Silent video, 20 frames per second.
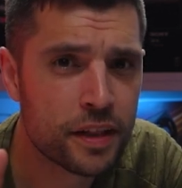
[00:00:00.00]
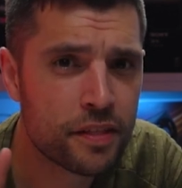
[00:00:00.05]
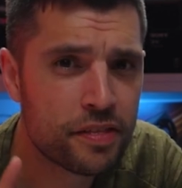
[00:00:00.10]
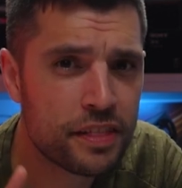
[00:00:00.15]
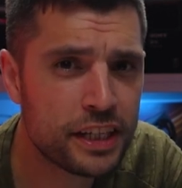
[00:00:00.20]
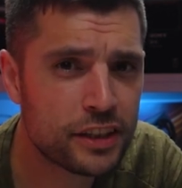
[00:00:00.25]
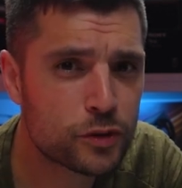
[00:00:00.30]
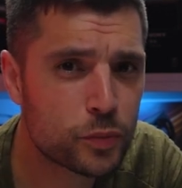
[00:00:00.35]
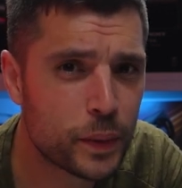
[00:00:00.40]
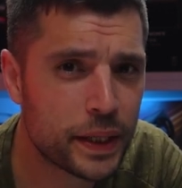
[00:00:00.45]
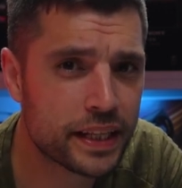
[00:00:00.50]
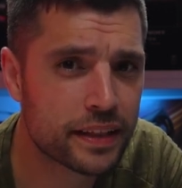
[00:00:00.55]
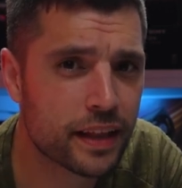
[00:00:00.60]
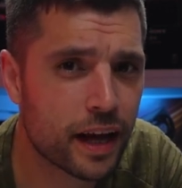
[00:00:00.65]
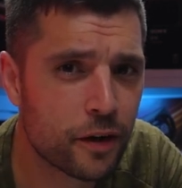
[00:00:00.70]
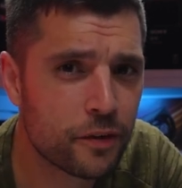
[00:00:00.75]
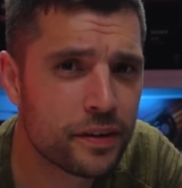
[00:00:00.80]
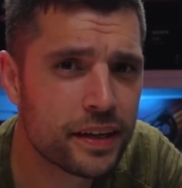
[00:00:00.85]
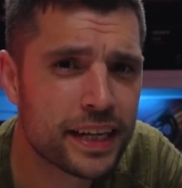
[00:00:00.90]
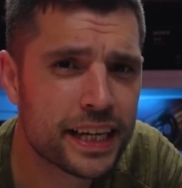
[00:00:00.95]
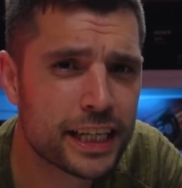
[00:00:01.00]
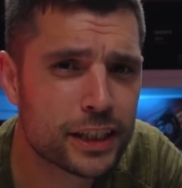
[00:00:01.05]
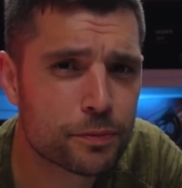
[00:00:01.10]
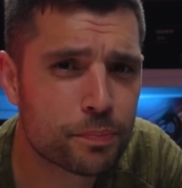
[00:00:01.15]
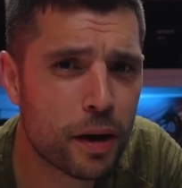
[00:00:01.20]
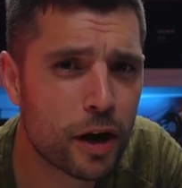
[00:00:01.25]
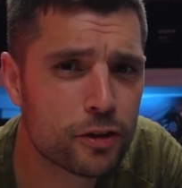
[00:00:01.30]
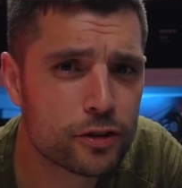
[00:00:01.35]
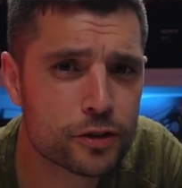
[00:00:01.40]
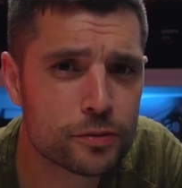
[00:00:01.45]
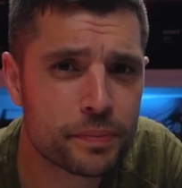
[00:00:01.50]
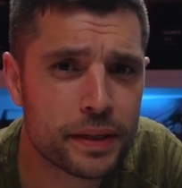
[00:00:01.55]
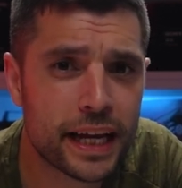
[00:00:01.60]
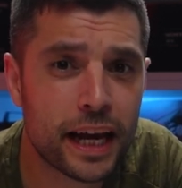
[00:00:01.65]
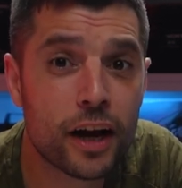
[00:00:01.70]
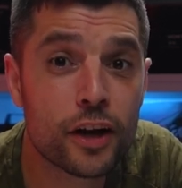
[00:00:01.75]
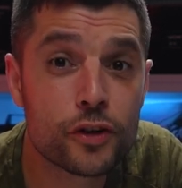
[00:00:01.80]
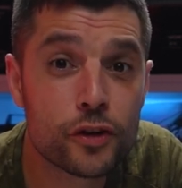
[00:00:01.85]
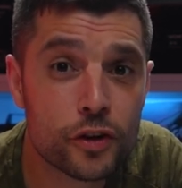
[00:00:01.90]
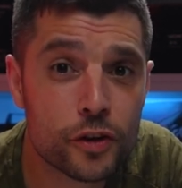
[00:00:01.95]
This week though, it's posed me
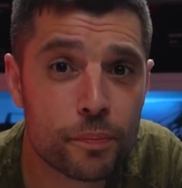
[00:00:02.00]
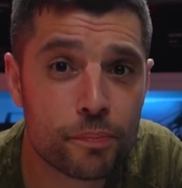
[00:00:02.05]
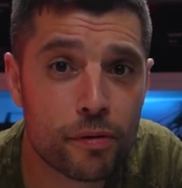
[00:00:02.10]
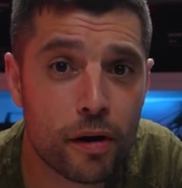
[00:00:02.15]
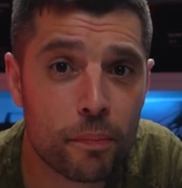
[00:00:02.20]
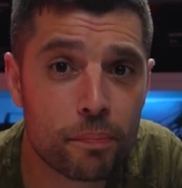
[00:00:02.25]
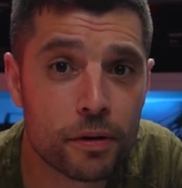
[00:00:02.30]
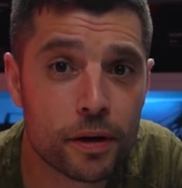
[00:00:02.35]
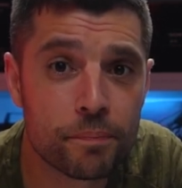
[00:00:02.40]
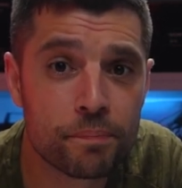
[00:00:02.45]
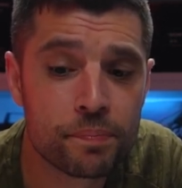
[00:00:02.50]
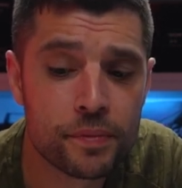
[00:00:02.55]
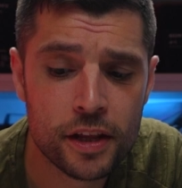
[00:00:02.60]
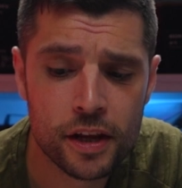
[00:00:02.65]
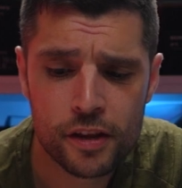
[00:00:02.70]
another problem.